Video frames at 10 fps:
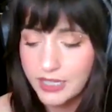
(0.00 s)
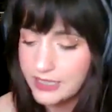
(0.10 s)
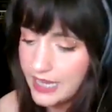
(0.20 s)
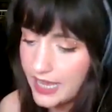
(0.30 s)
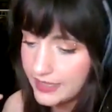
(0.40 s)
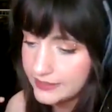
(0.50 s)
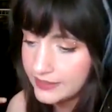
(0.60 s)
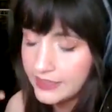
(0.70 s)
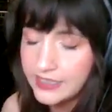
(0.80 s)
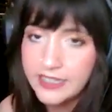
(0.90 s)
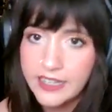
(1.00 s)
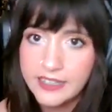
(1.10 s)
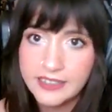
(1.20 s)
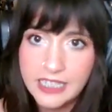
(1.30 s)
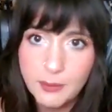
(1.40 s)
And he has
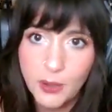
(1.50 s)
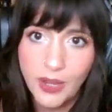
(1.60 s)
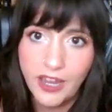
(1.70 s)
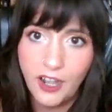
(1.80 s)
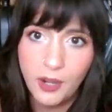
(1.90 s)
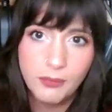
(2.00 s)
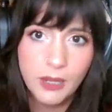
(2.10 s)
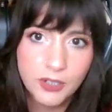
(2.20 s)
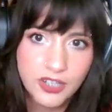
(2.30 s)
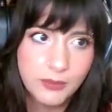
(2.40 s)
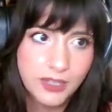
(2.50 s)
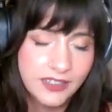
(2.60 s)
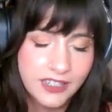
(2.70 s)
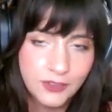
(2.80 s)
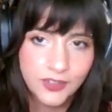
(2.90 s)
emo hair, by which I
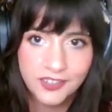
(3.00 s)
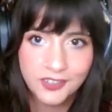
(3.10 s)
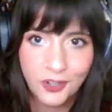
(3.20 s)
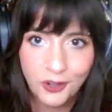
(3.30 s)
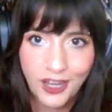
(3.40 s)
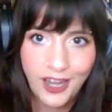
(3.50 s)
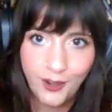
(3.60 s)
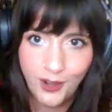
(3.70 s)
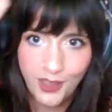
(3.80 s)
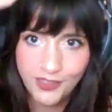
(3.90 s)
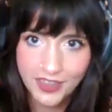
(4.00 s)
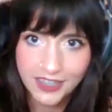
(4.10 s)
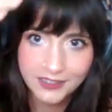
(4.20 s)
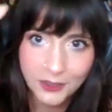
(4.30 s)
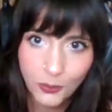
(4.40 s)
mean he just has dark hair and then
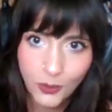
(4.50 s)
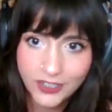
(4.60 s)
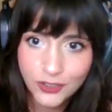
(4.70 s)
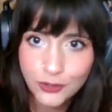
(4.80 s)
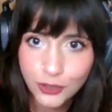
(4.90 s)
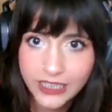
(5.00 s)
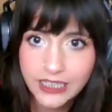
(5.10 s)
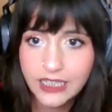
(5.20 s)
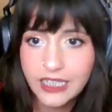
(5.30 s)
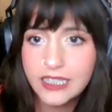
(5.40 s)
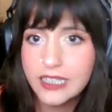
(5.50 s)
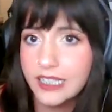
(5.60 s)
like a little white streak in